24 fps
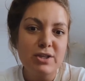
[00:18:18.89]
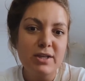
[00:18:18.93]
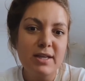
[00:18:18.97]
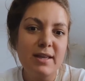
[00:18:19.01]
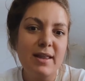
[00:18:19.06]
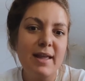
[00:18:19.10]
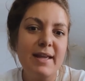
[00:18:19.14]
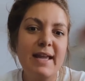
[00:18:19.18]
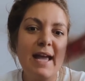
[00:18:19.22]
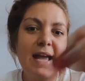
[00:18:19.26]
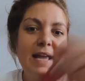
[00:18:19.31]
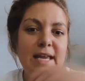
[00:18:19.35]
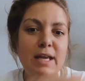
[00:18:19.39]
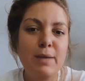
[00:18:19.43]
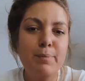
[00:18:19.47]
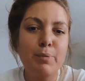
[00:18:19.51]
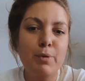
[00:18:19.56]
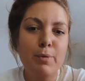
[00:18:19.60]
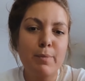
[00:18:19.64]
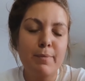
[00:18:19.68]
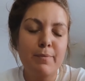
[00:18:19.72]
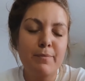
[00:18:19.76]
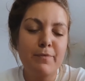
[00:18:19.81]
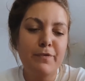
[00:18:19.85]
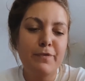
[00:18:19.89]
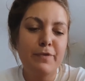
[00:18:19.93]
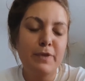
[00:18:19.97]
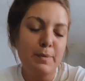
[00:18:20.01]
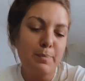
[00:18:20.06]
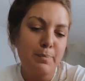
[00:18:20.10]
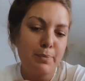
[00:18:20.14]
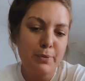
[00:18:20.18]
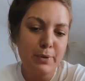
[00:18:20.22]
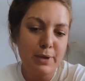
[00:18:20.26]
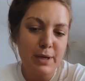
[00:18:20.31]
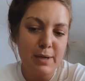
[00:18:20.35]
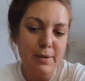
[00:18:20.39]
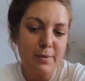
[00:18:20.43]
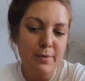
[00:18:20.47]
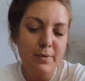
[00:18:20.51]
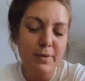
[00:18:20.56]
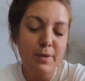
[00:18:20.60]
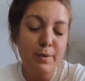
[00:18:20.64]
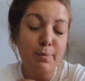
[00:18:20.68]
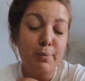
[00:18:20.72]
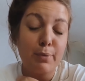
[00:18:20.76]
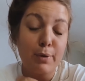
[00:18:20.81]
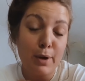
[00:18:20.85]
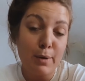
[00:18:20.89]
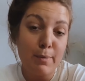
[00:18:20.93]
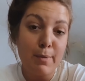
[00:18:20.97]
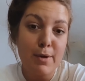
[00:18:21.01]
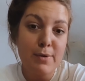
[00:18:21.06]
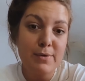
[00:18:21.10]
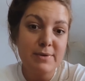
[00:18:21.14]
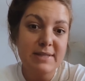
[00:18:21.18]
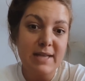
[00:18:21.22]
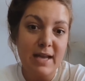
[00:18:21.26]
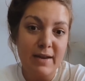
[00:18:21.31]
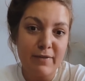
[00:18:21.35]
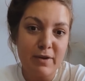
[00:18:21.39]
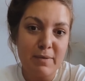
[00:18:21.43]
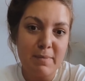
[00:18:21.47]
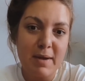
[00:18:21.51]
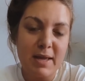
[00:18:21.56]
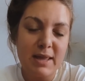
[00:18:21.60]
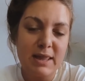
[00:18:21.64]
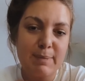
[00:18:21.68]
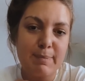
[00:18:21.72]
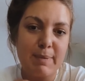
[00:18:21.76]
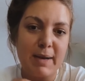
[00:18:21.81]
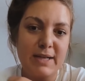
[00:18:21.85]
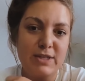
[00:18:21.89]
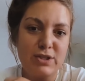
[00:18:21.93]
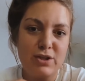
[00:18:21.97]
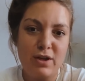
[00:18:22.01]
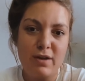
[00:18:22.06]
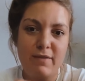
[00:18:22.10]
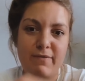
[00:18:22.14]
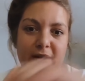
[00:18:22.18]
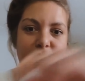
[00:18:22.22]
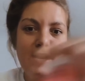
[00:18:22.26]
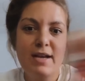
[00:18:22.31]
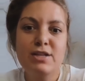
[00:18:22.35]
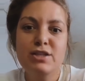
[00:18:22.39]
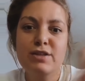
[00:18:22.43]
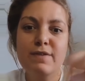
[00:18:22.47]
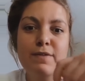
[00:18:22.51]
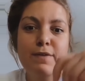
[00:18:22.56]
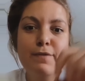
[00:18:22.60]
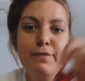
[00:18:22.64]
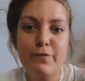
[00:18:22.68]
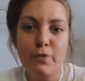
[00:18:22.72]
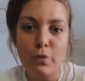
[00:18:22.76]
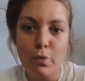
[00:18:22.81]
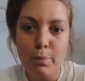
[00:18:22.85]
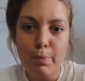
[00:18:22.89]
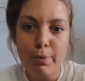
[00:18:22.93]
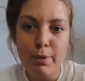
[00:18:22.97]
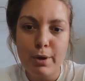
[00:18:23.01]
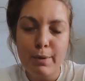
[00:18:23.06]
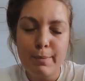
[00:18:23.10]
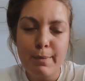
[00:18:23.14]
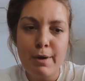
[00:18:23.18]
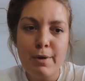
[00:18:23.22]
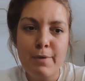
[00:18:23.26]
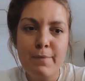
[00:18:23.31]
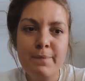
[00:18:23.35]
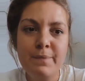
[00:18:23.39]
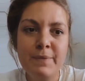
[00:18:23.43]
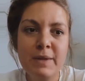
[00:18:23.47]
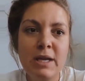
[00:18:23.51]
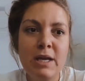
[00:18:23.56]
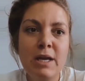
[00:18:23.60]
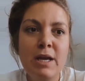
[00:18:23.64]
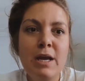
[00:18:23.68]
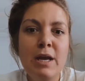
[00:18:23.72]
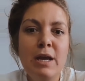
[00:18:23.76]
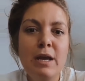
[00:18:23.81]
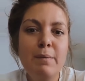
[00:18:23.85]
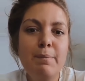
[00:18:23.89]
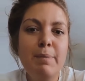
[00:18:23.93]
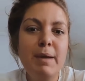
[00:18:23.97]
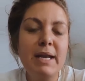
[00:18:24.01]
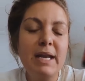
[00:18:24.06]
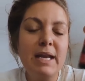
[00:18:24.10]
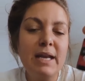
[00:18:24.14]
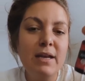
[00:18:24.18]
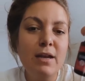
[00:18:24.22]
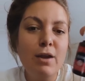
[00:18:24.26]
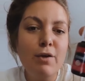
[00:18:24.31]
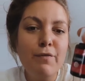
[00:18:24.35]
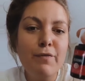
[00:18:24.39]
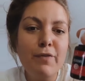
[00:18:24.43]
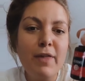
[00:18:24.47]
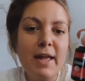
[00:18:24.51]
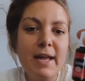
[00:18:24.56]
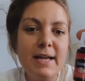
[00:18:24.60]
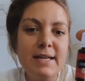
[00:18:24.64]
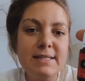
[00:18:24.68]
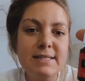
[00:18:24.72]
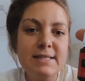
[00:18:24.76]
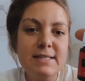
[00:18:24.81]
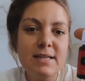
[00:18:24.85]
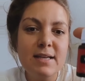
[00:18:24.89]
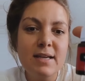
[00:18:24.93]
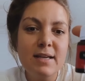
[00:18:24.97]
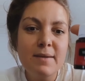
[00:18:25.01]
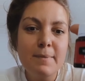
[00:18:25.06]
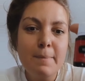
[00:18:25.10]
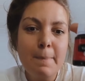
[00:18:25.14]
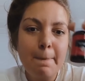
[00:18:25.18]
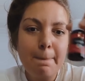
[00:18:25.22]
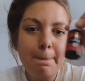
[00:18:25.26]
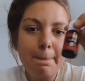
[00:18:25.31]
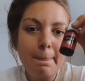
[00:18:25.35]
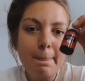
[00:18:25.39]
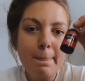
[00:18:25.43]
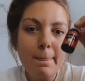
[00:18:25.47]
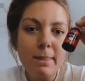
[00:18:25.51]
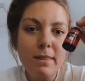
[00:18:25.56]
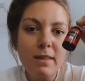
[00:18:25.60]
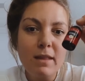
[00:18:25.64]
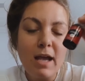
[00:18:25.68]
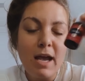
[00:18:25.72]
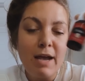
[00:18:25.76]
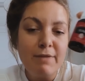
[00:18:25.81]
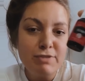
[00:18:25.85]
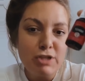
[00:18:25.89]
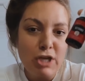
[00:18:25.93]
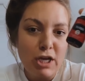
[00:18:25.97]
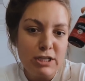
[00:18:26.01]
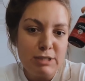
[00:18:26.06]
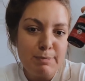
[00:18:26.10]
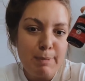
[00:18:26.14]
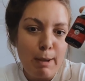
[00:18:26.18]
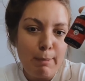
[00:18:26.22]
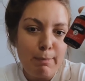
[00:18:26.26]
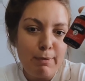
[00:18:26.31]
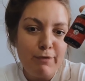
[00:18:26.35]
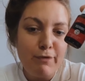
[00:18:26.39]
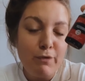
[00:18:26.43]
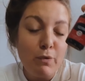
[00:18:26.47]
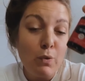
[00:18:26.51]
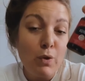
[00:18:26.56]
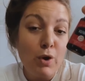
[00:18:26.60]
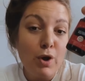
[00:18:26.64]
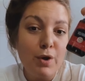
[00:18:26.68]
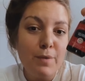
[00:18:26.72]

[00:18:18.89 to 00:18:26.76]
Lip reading: Like, I get the promos every month, but I took advantage of the full promo. But Endoflex, I've talked about before.